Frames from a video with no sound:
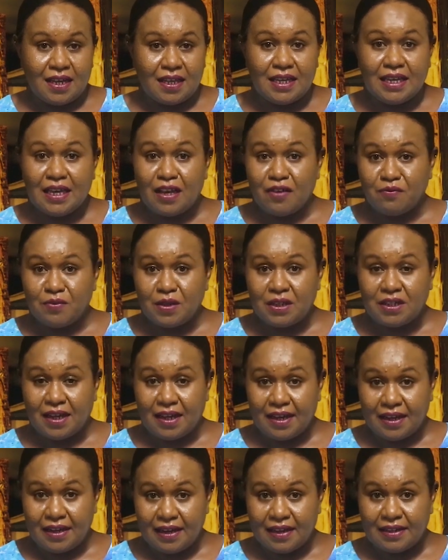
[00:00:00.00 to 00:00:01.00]
the government
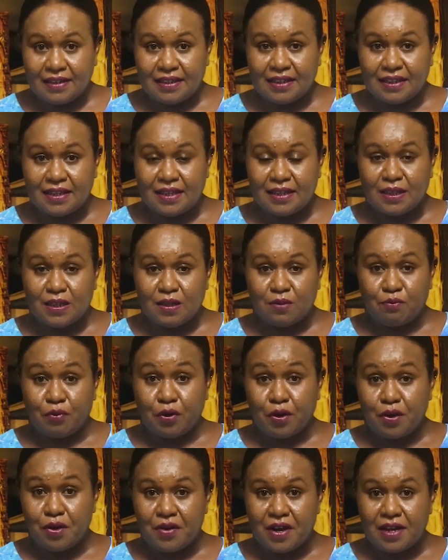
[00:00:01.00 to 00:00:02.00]
highlighted its
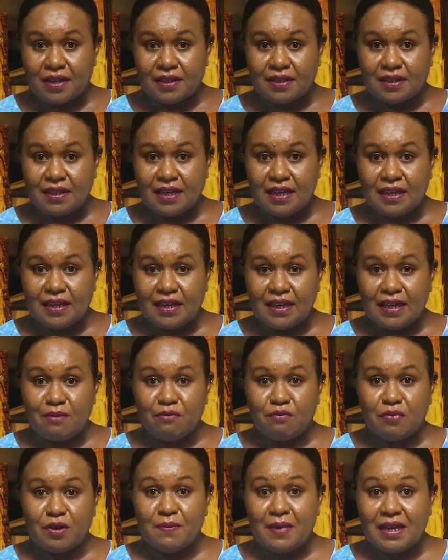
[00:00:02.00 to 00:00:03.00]
progress in
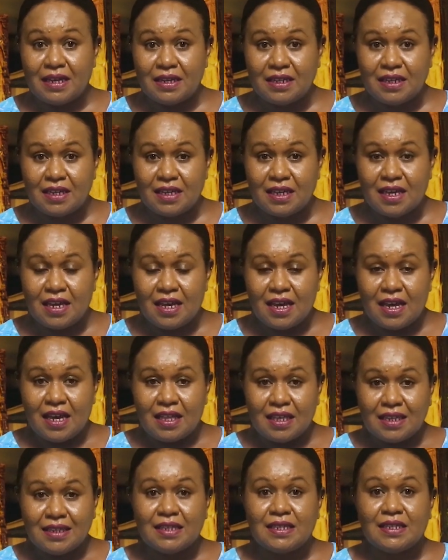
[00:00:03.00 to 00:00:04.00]
implementing
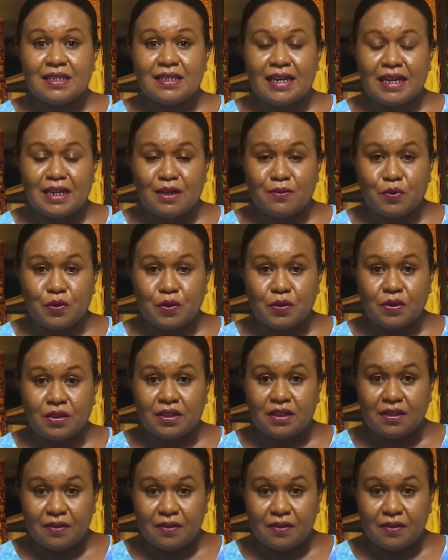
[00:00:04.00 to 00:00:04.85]
the sustainable